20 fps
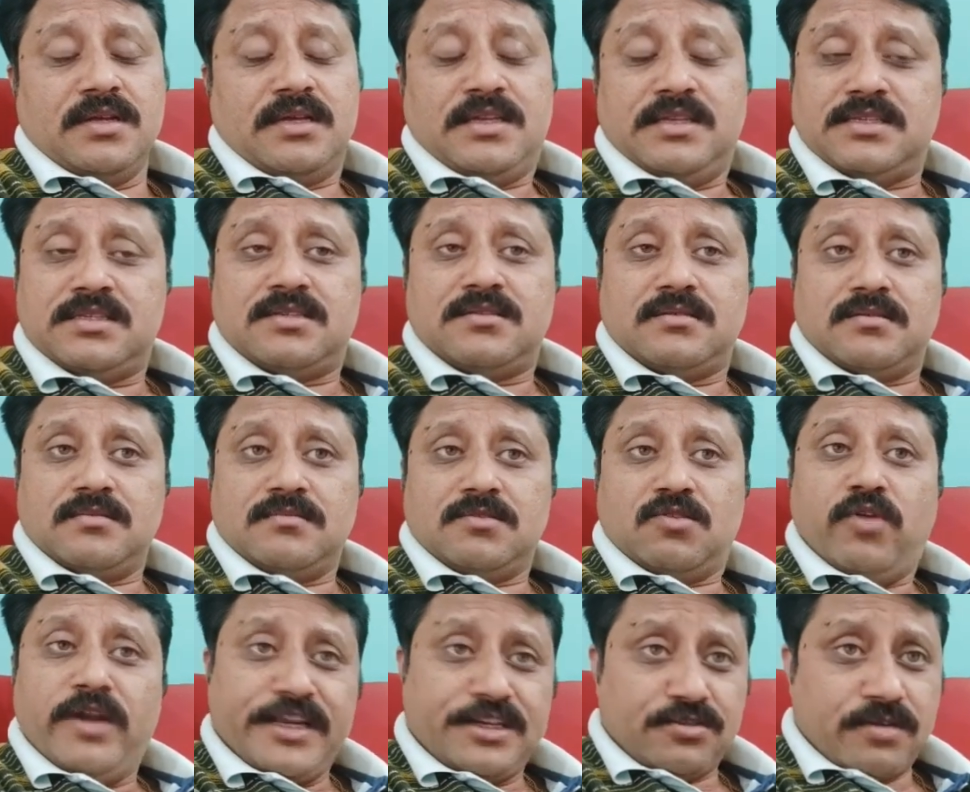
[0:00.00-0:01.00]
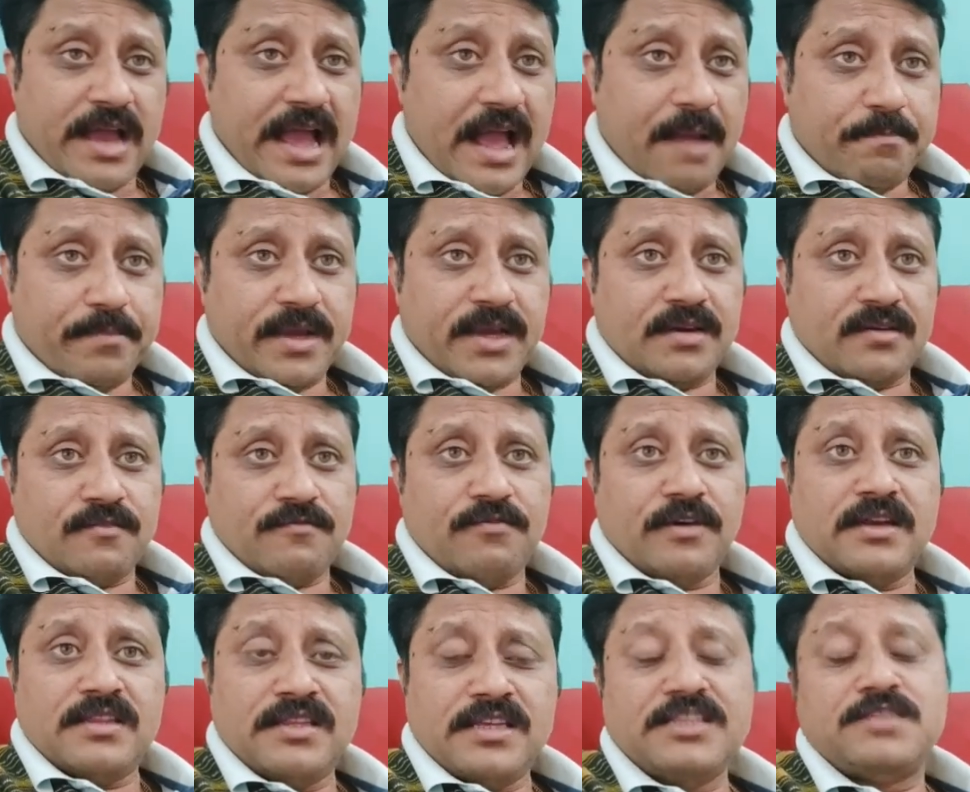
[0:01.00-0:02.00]
is going to happen
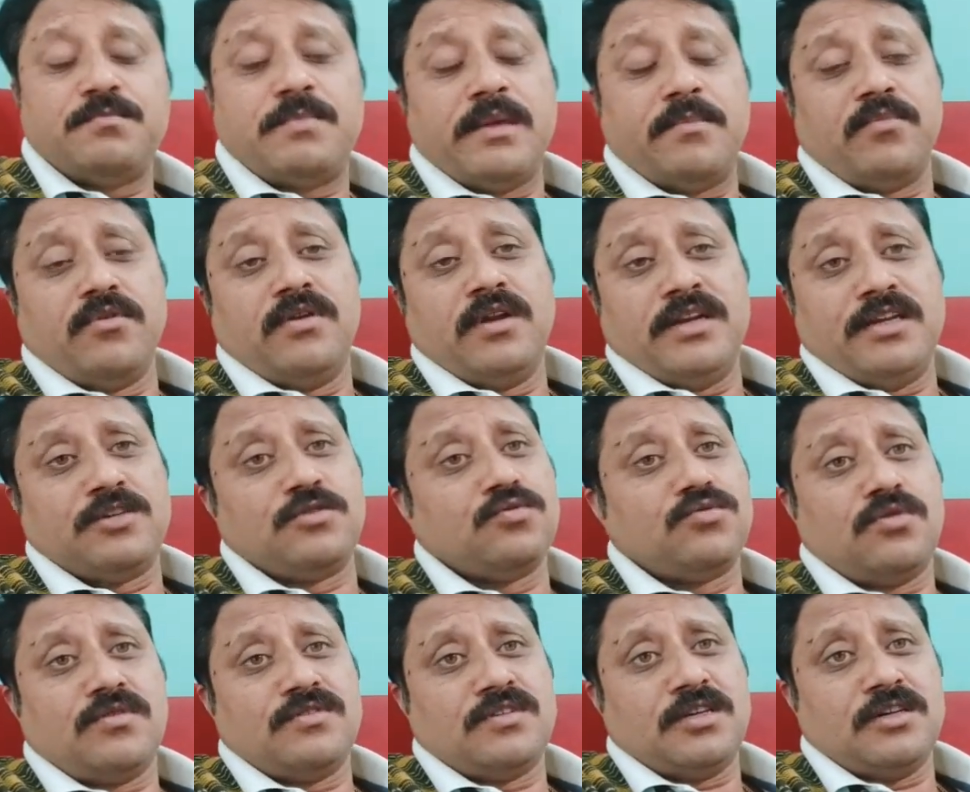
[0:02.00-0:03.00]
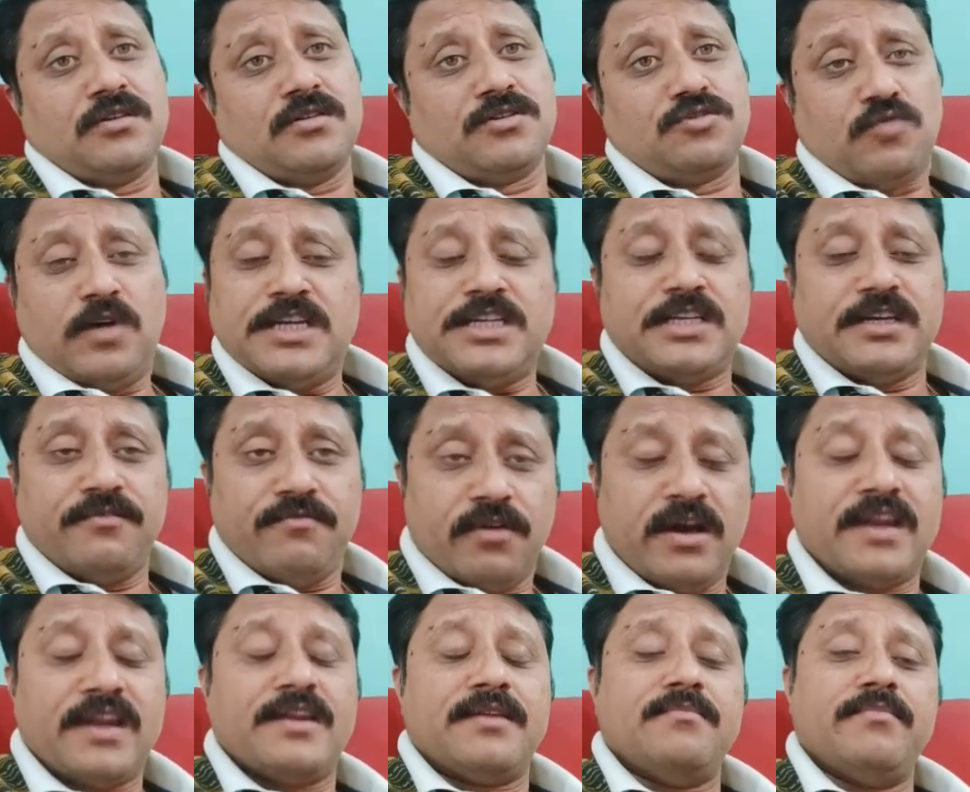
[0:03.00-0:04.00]
for these people in
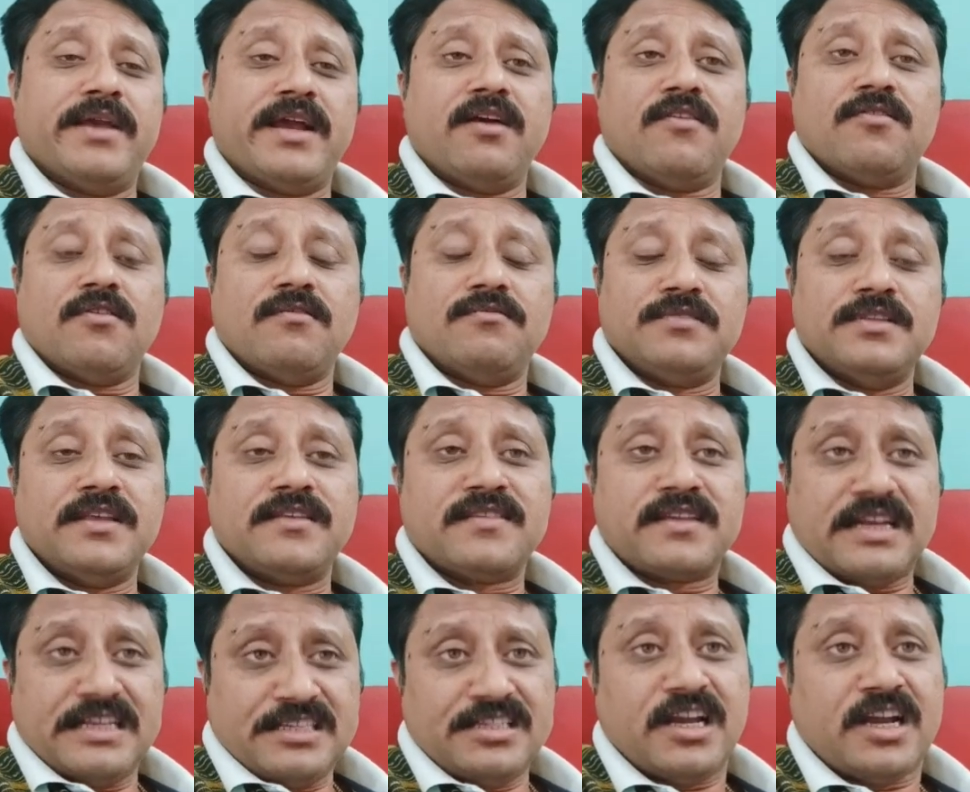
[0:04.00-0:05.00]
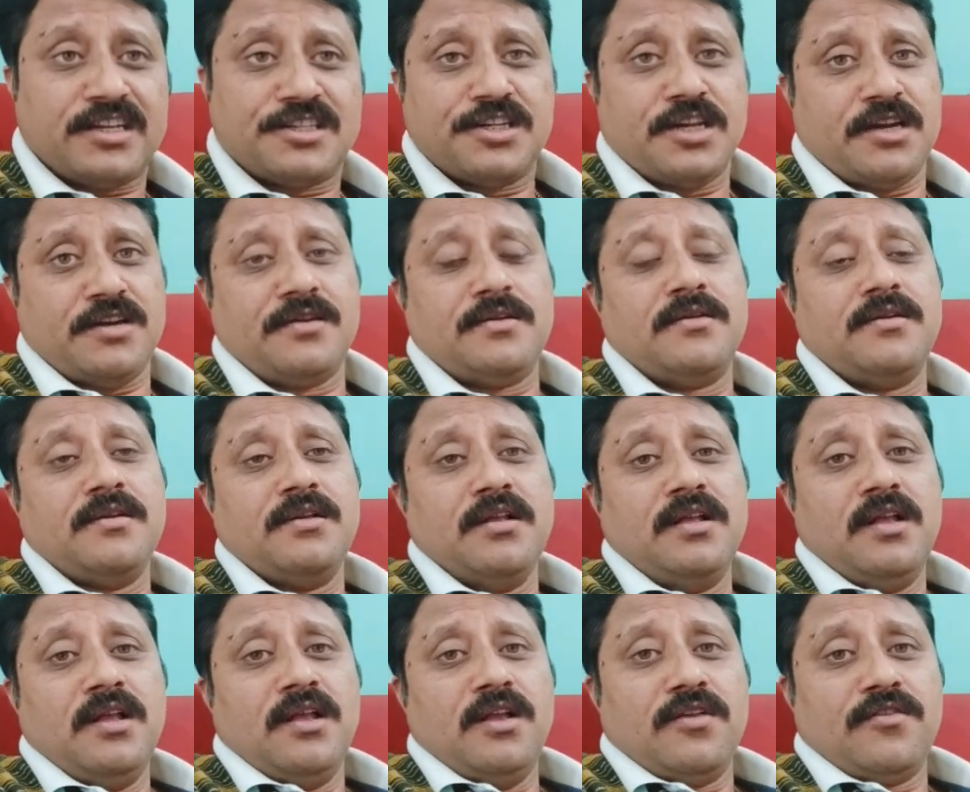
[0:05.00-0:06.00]
2021 because of this conjunction.
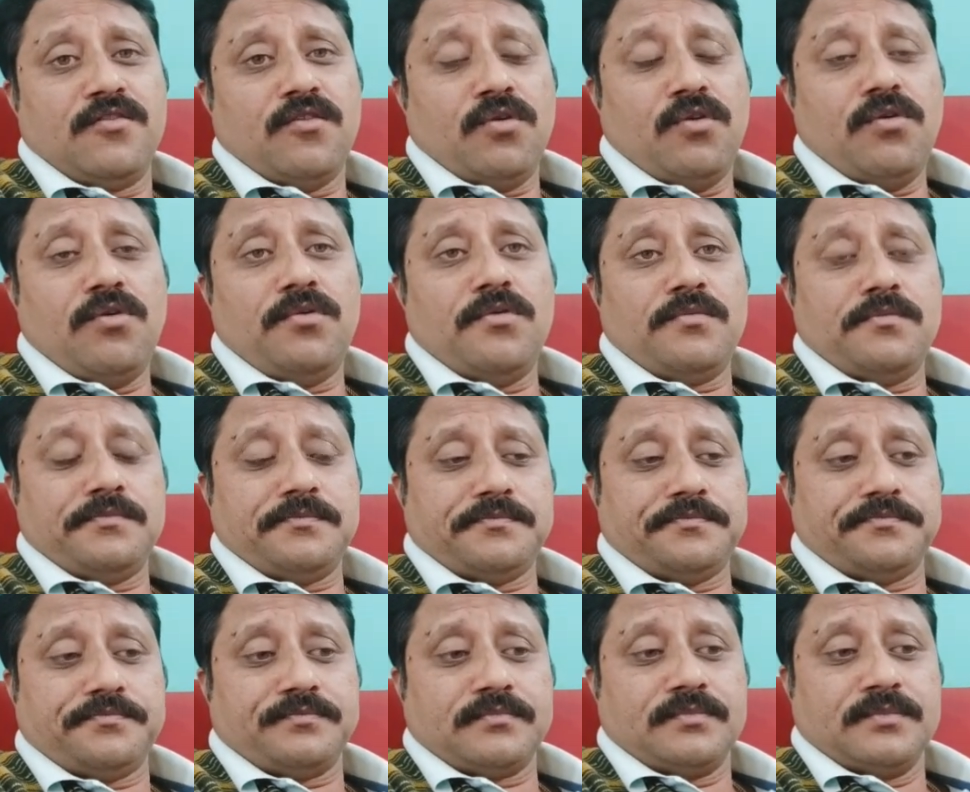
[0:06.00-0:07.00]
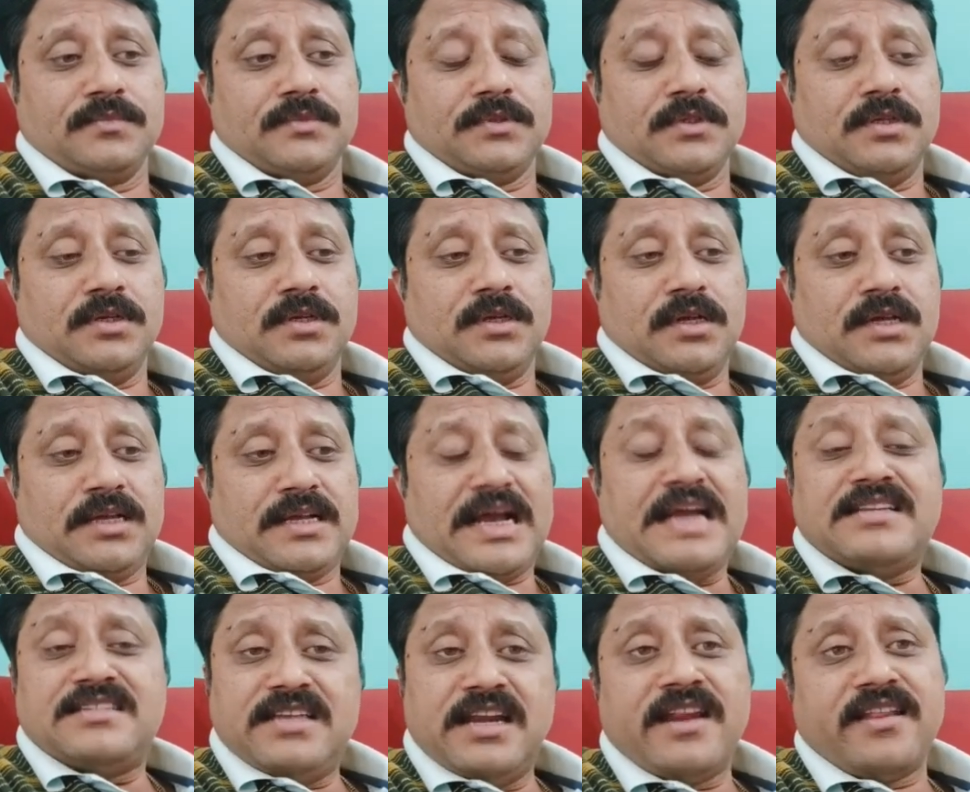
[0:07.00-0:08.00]
So
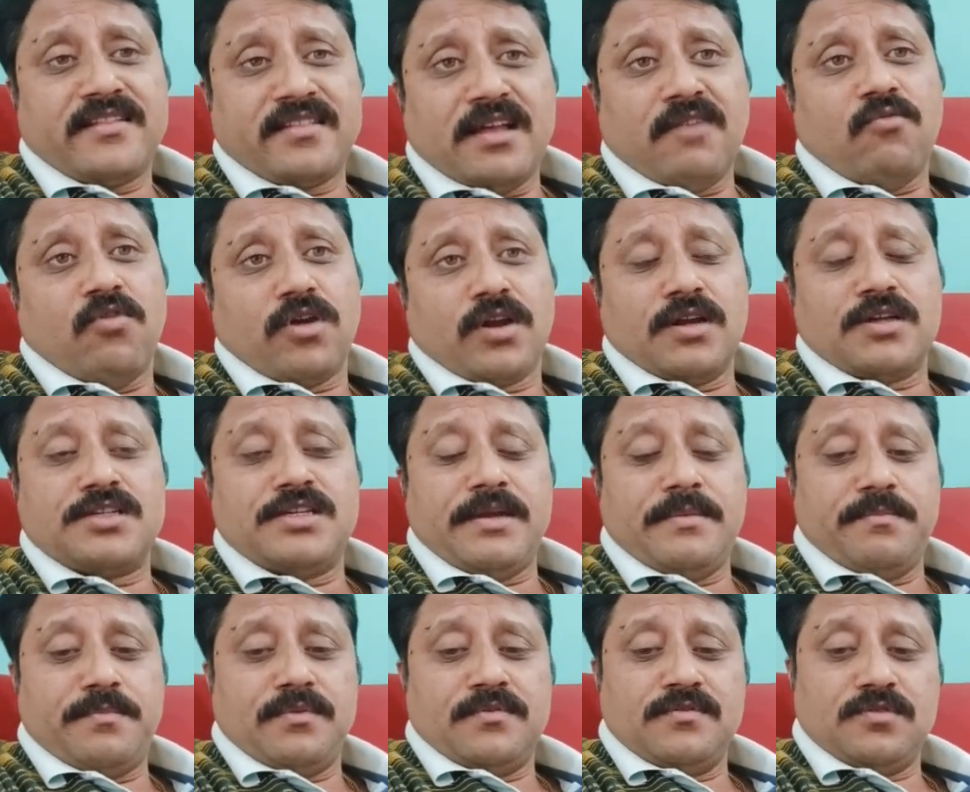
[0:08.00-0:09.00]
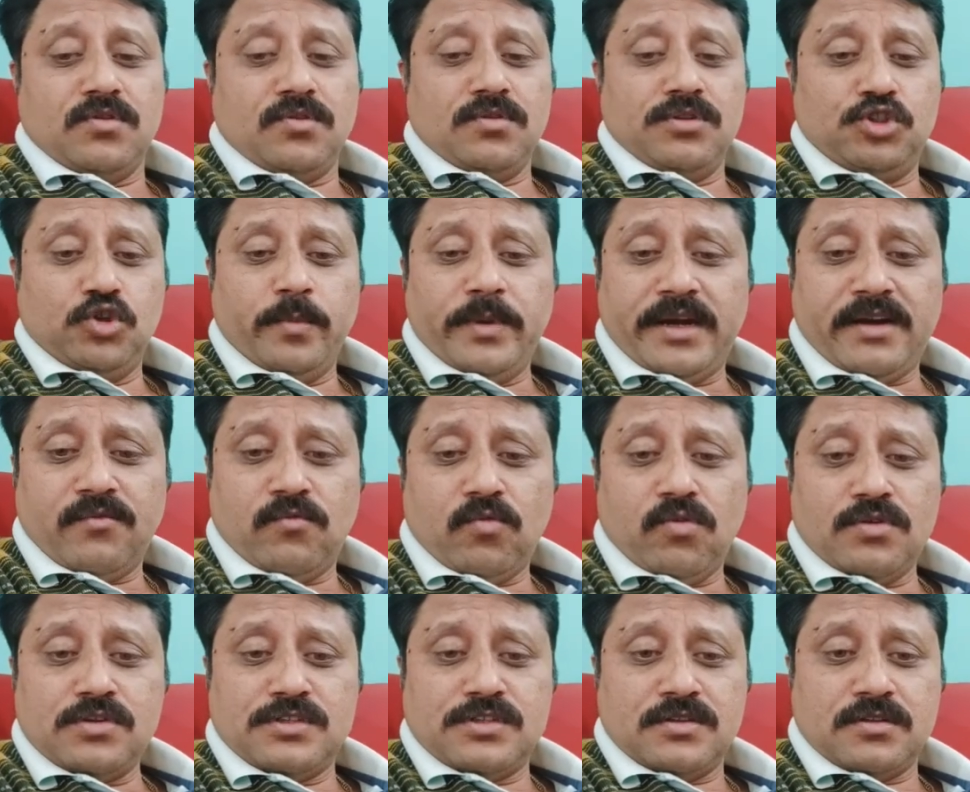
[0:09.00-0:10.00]
considering the ownership, so Jupiter
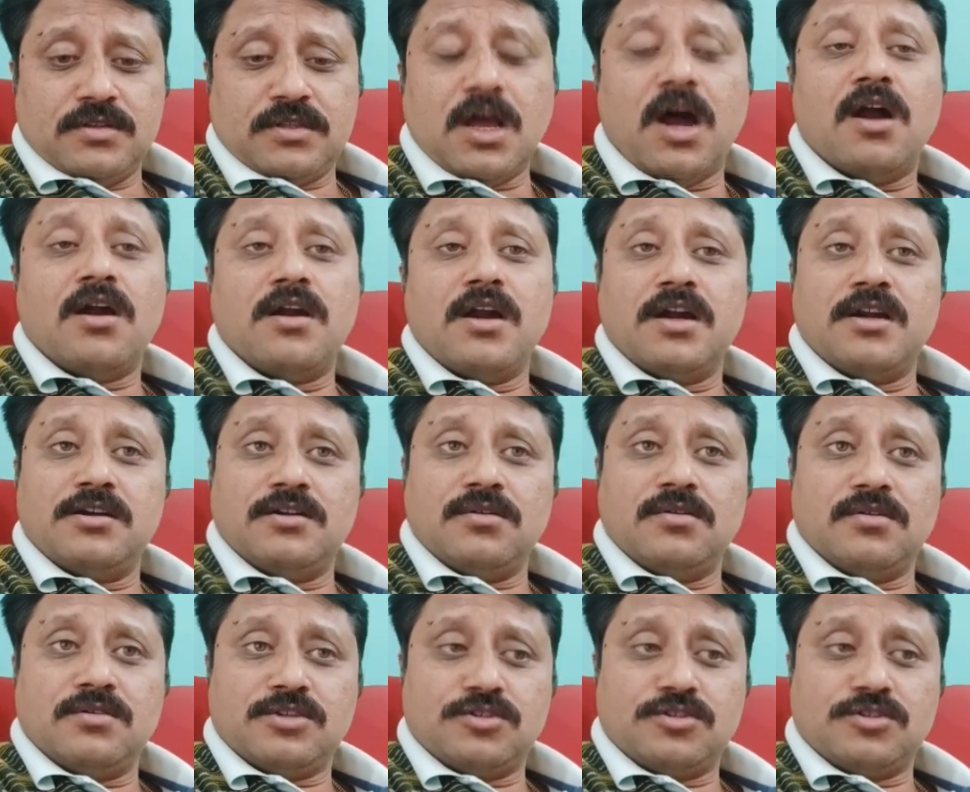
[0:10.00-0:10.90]
owns third and